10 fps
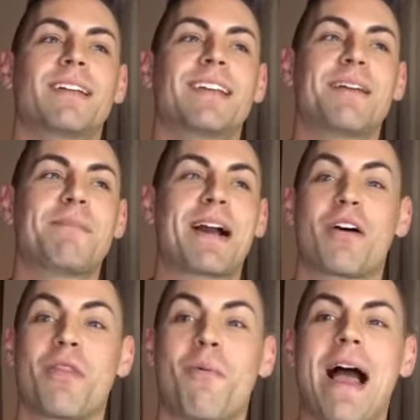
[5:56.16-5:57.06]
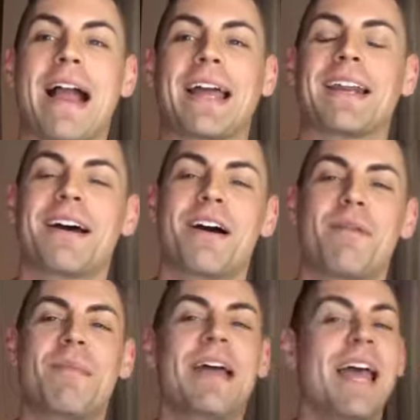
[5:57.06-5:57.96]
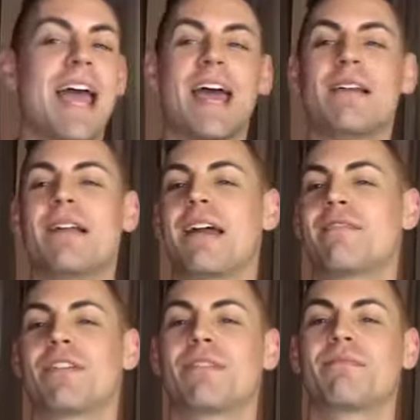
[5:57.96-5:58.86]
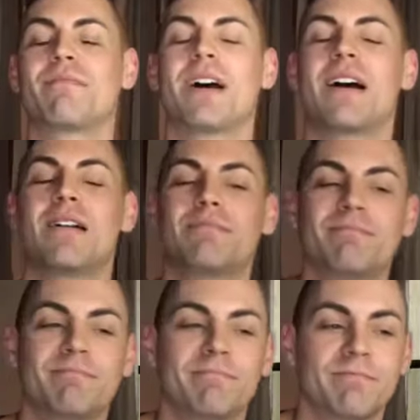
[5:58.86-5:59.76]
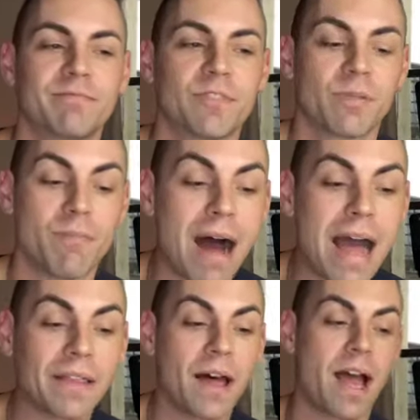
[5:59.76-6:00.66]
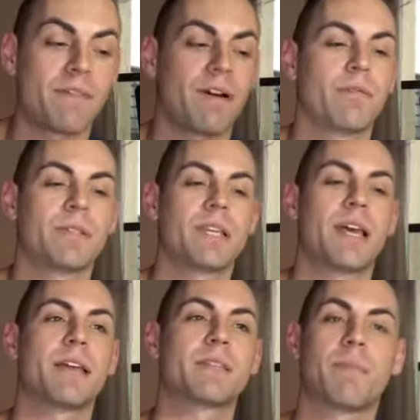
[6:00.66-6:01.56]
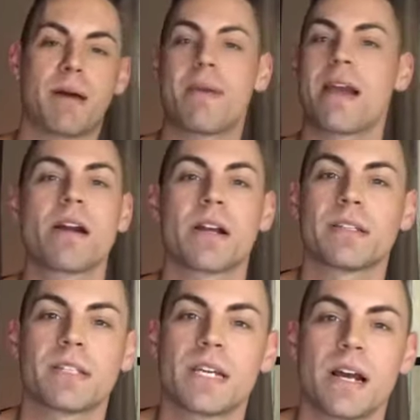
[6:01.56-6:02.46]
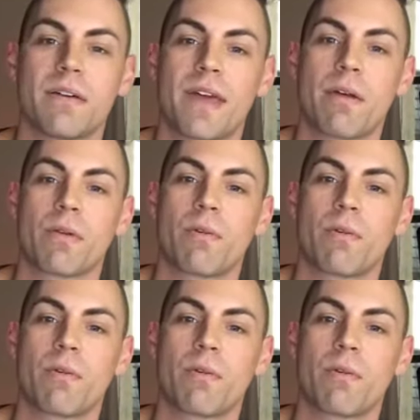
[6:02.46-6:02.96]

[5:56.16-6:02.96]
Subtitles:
get back on the wagon. And for my life, I would say it's my parents. They were the